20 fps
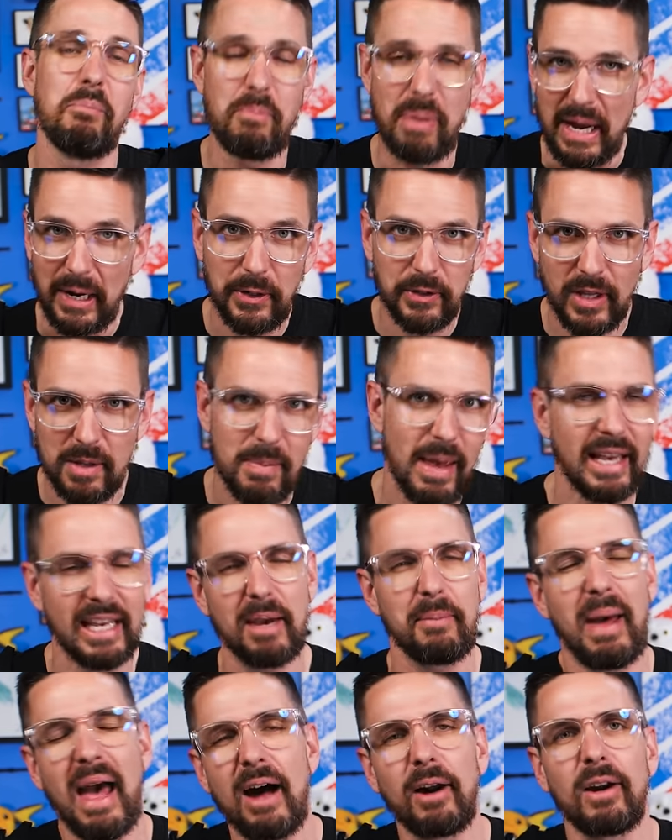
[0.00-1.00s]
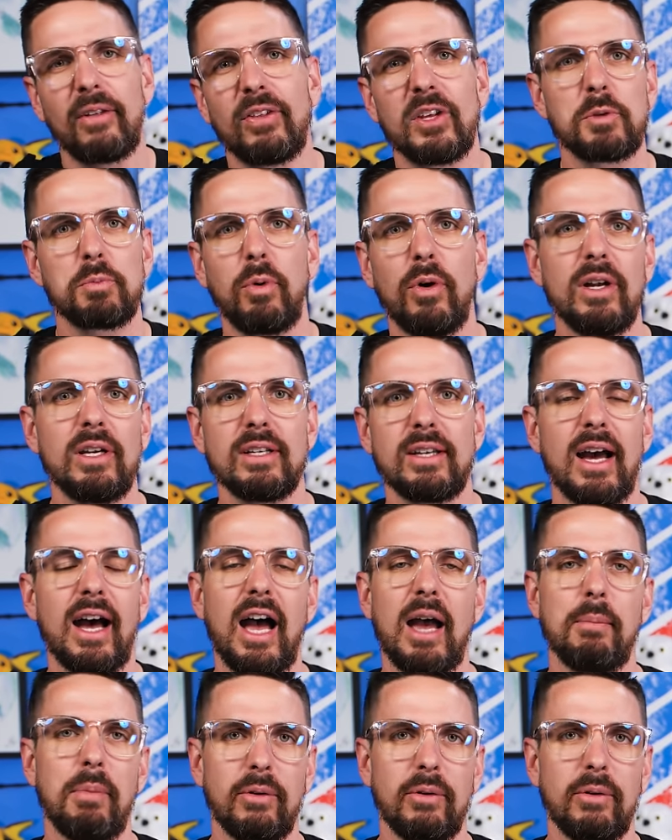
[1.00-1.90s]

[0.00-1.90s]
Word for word: barely make him out at this point in time,